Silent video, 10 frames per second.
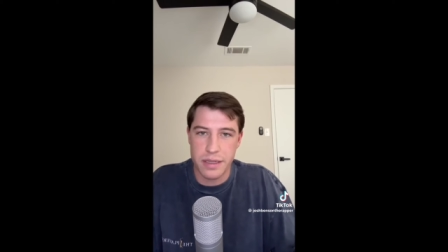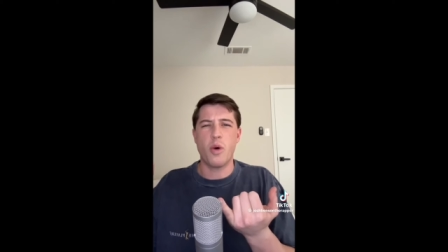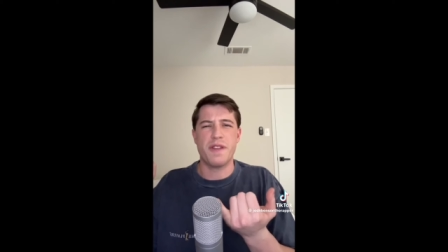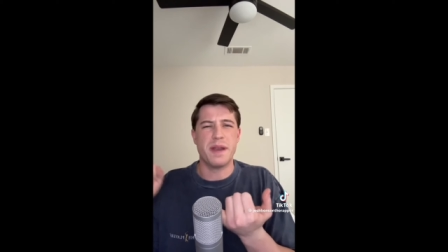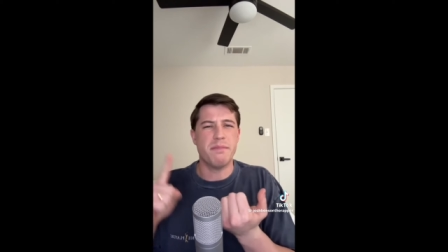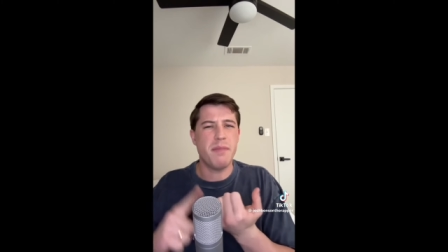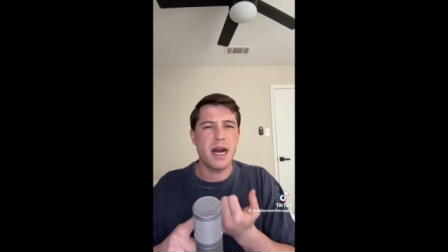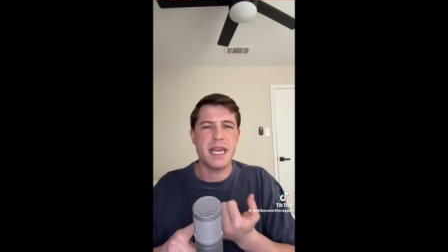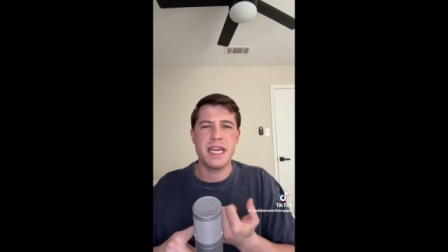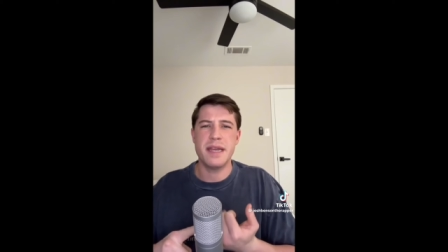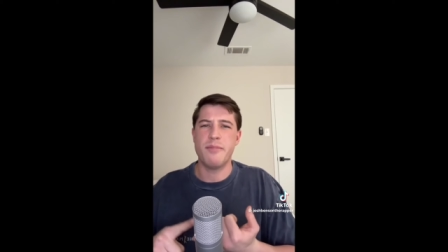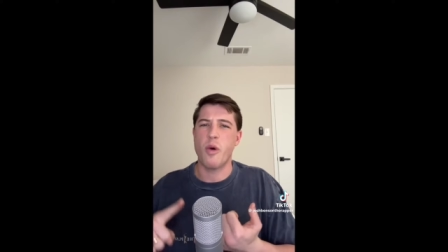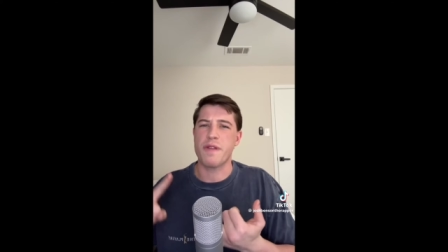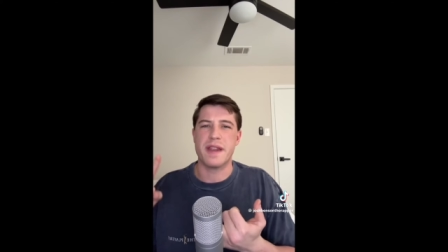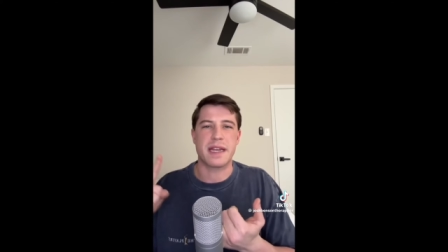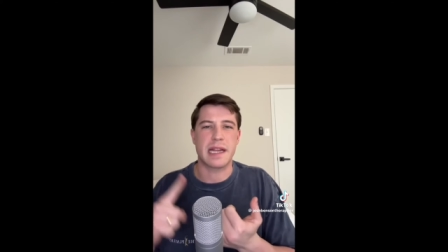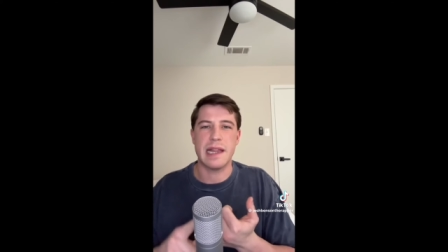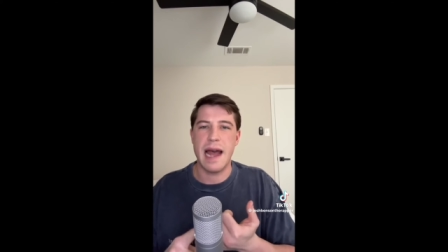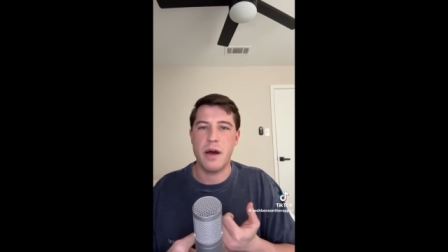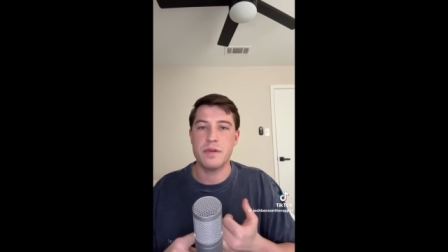More than money, more than
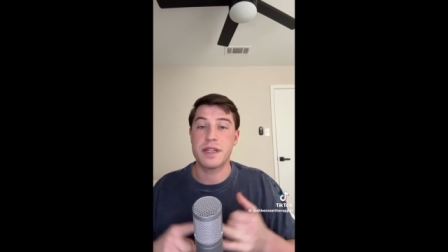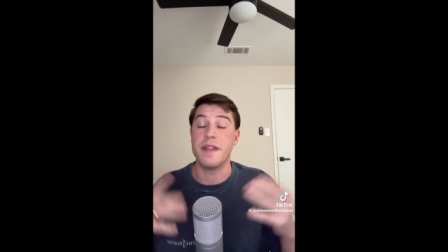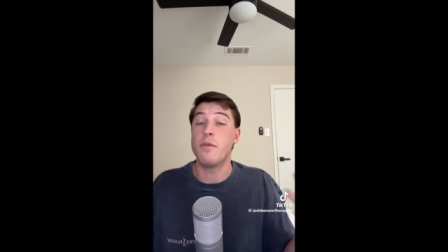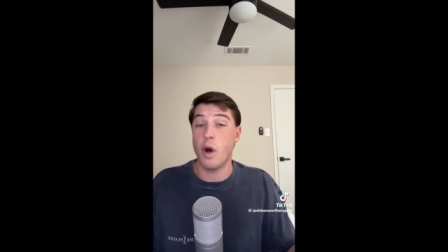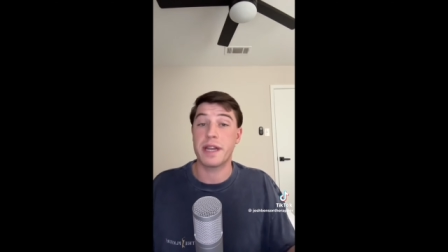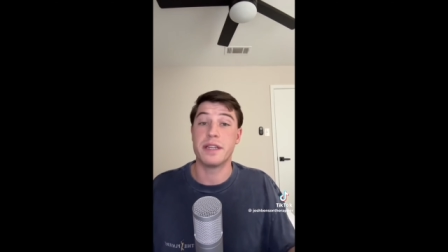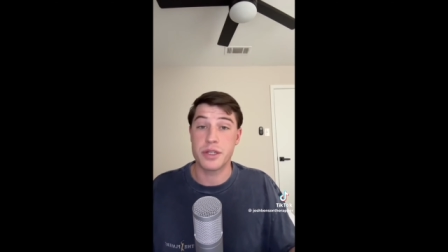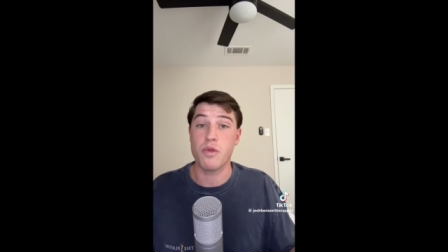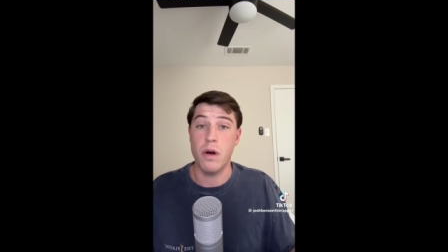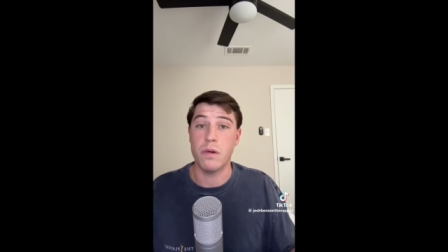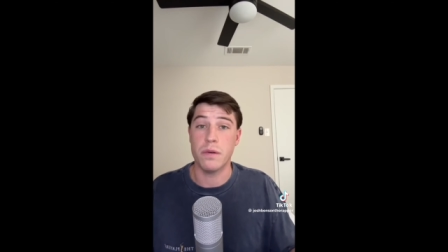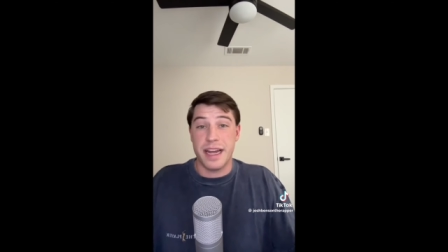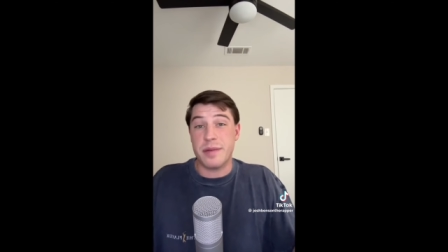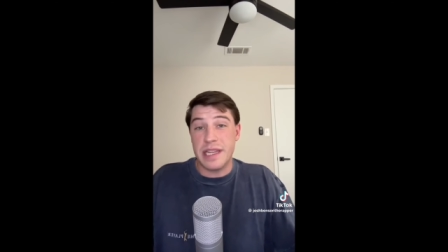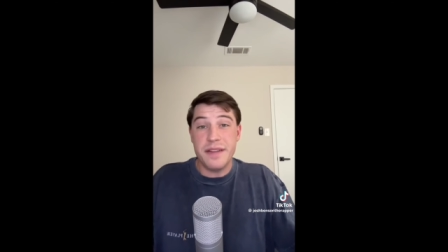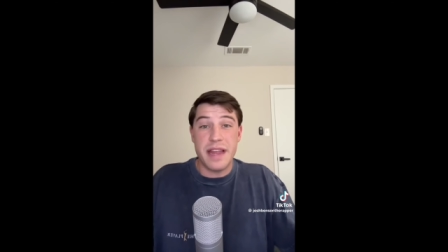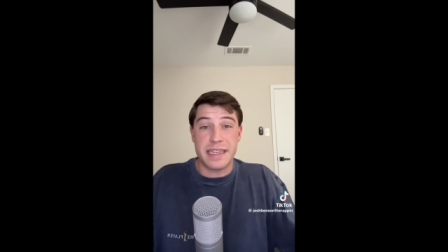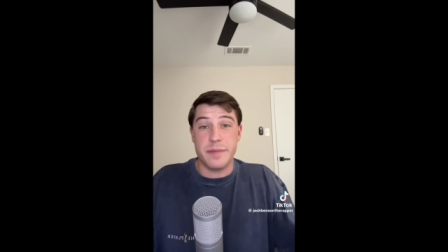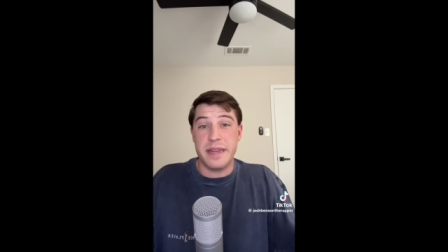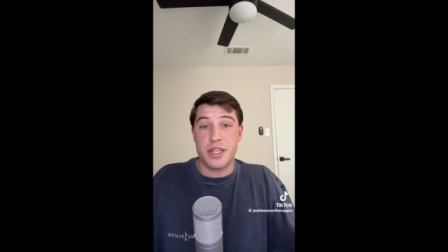clout, they want control. I believe that
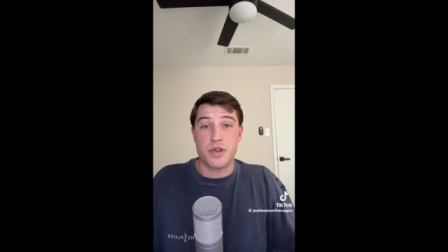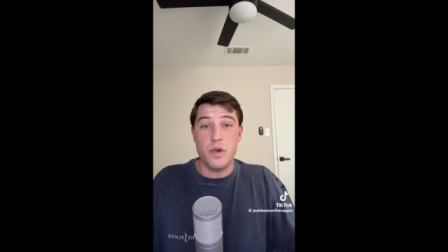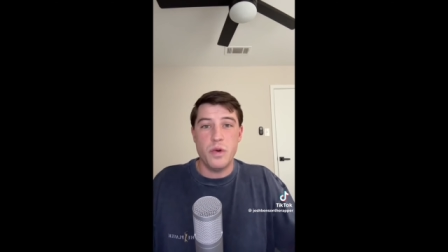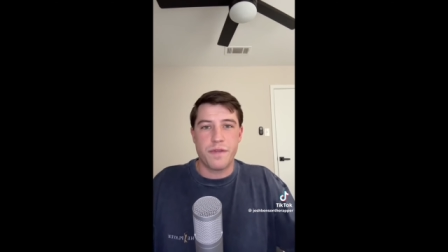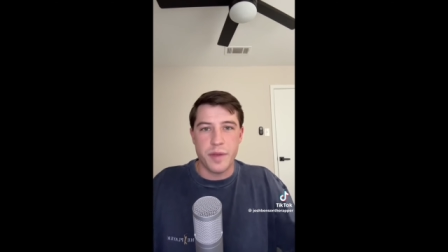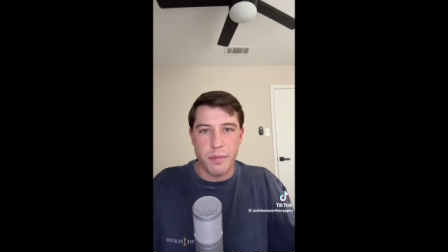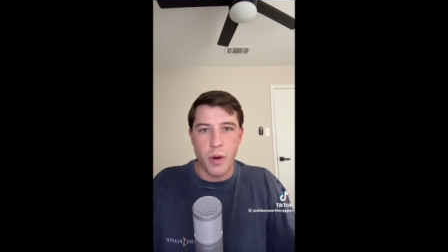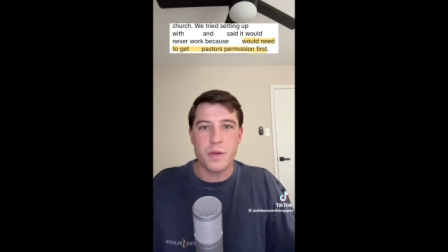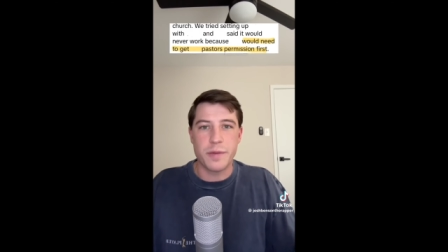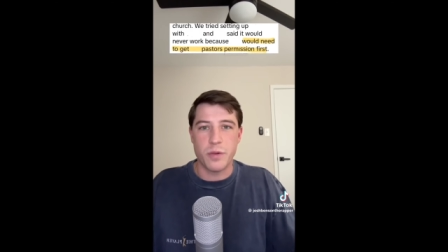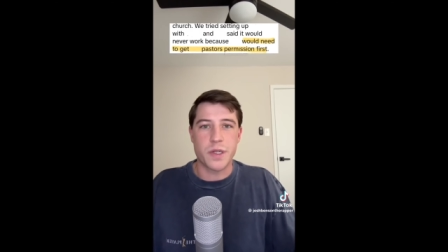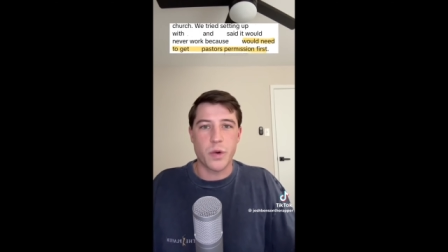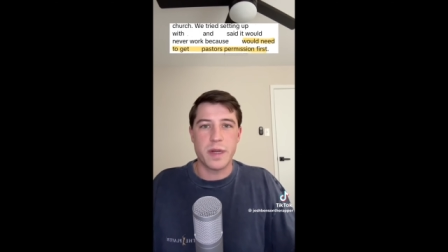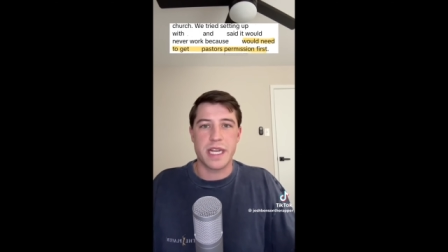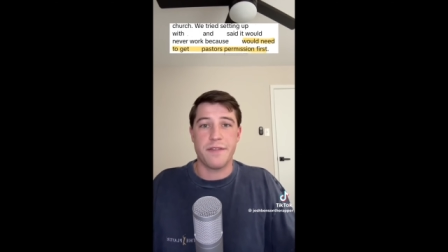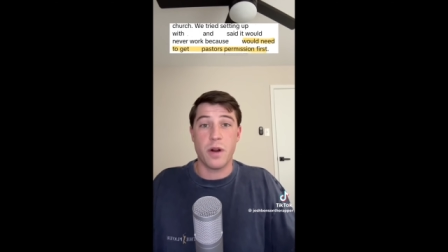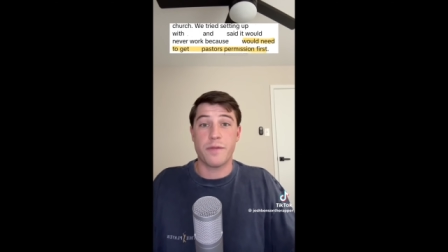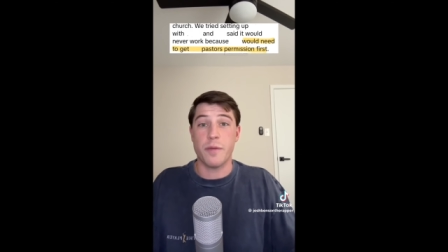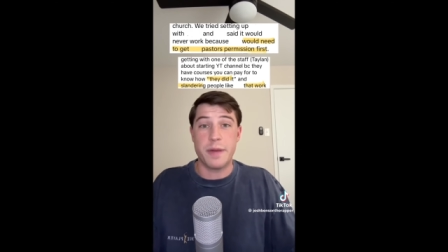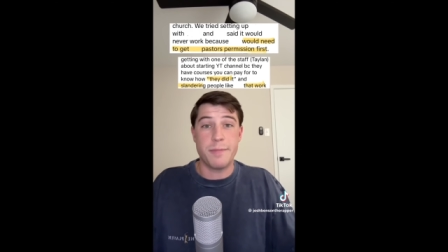to be true from the multiple stories I've heard
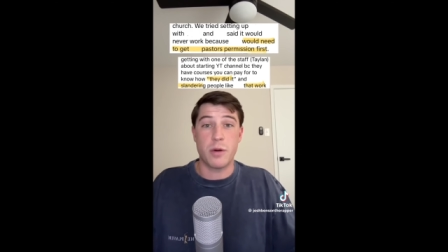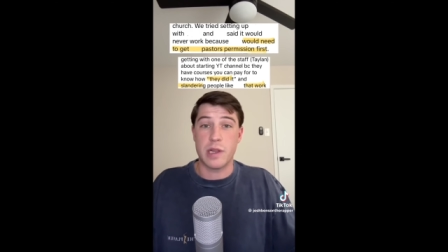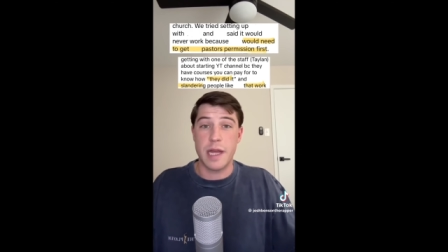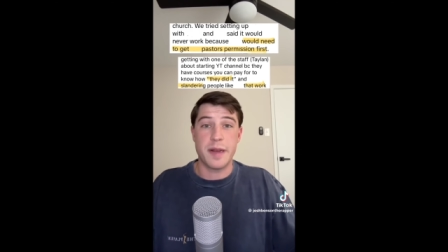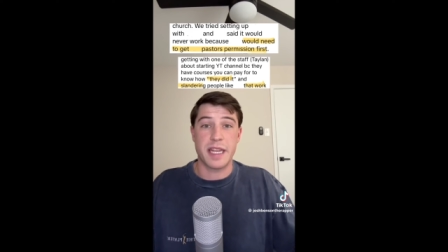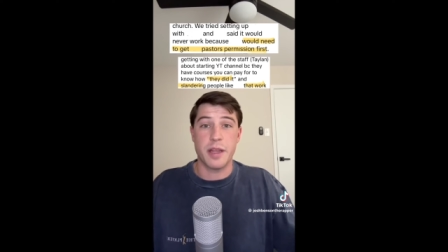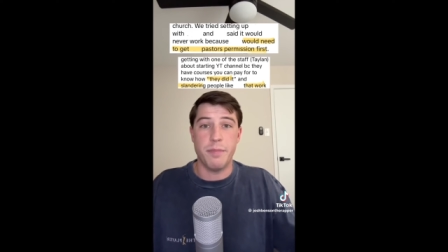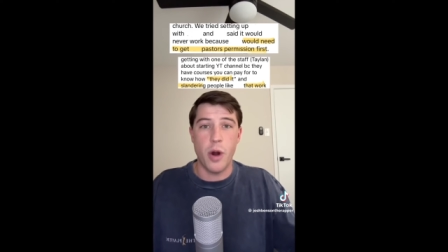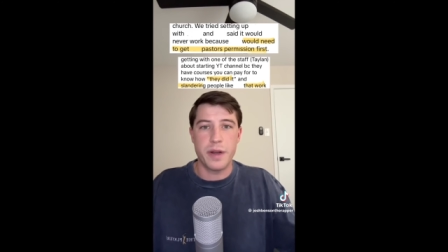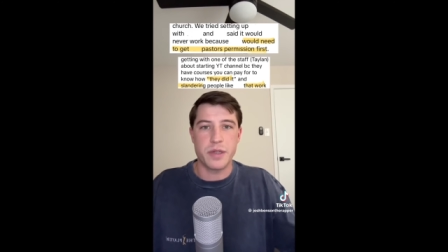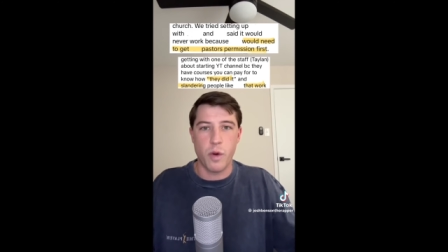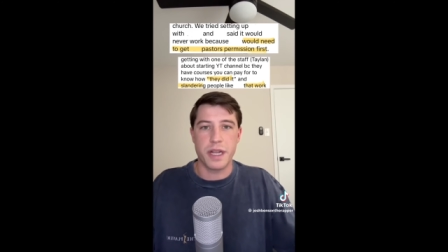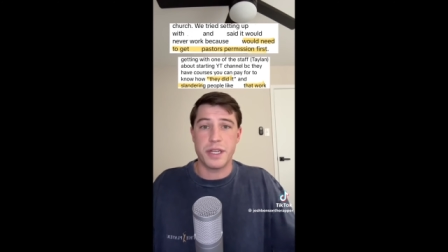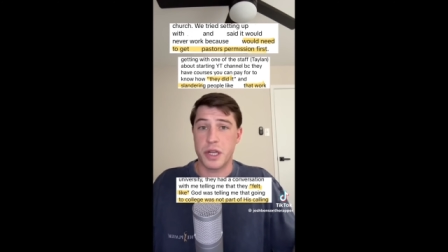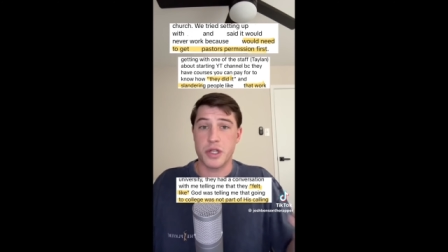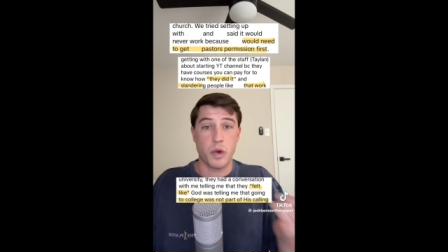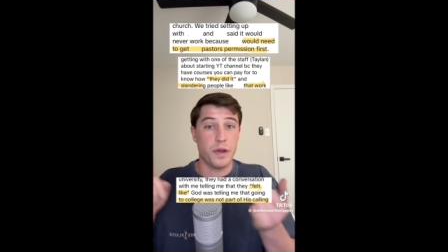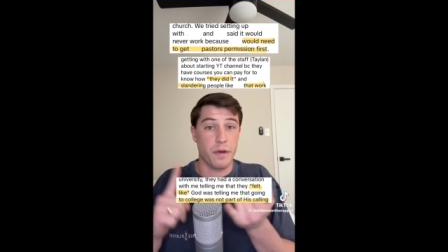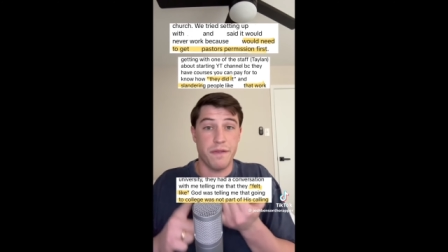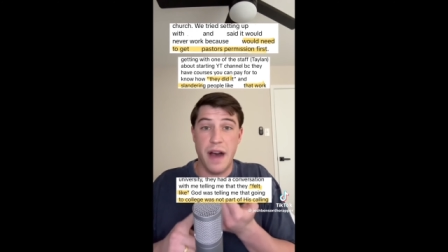from people claiming that the podies wanted to control
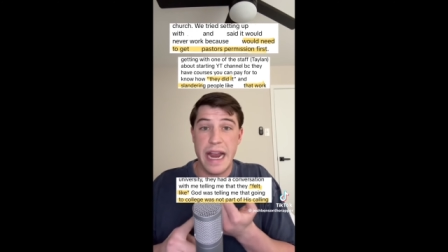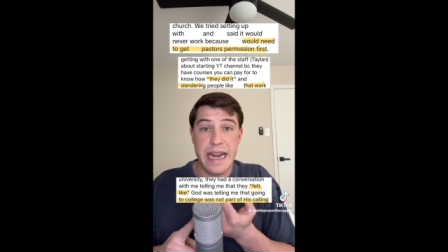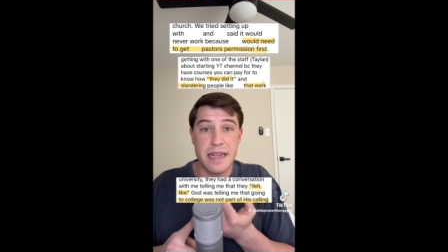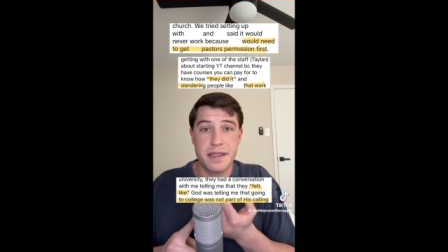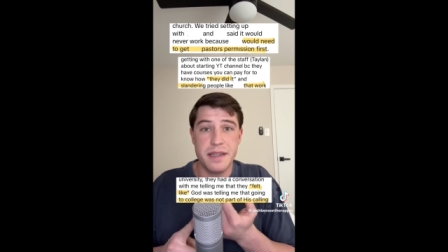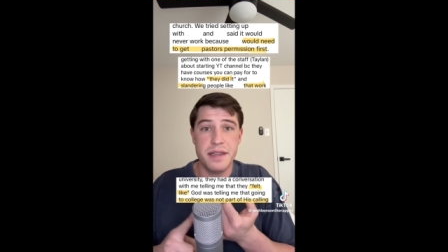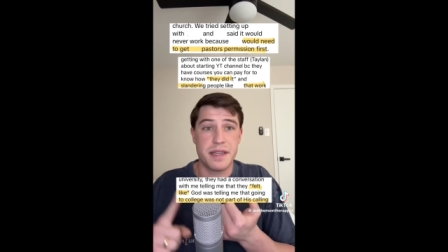their finances,